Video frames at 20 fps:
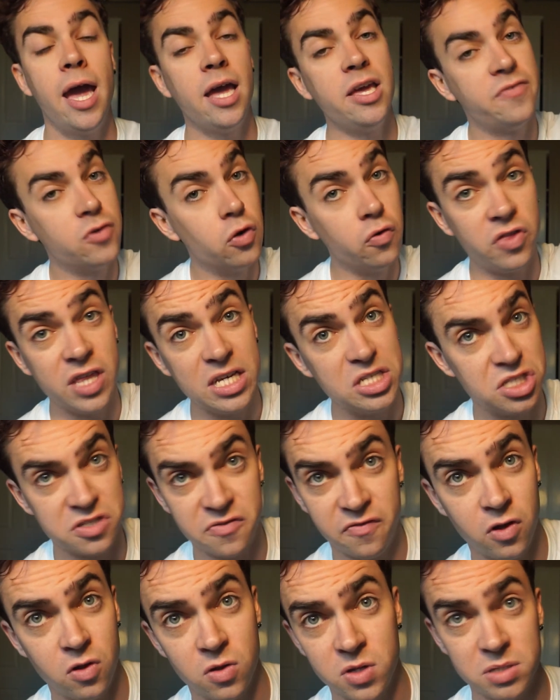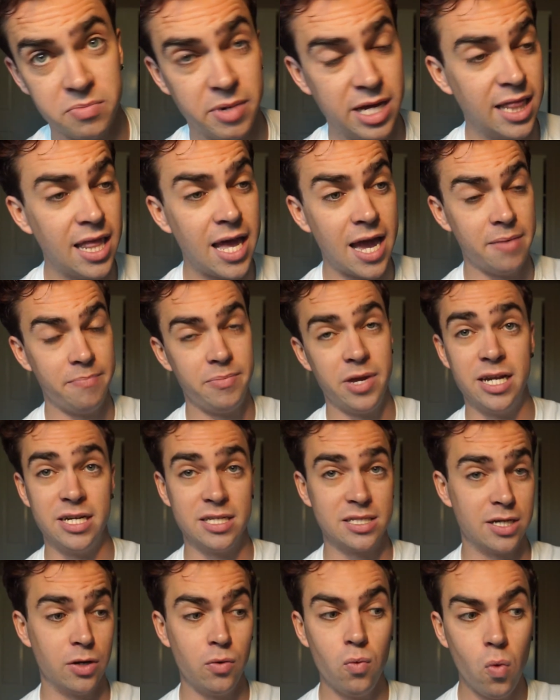If cool things just fall into my lap, and
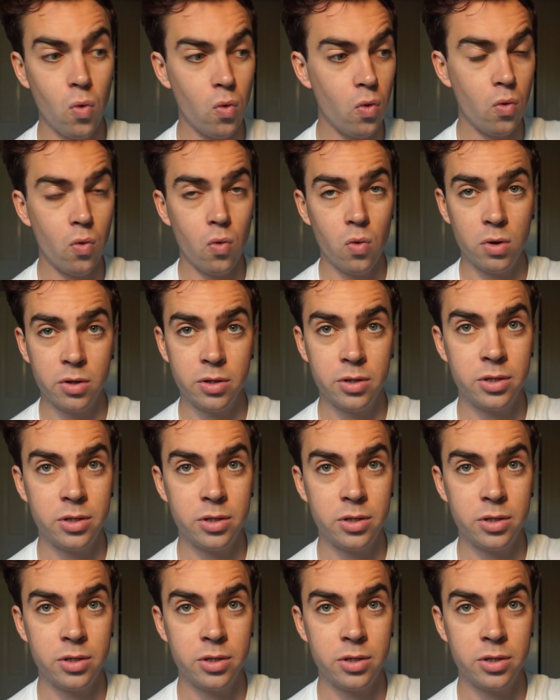it's like, ooh,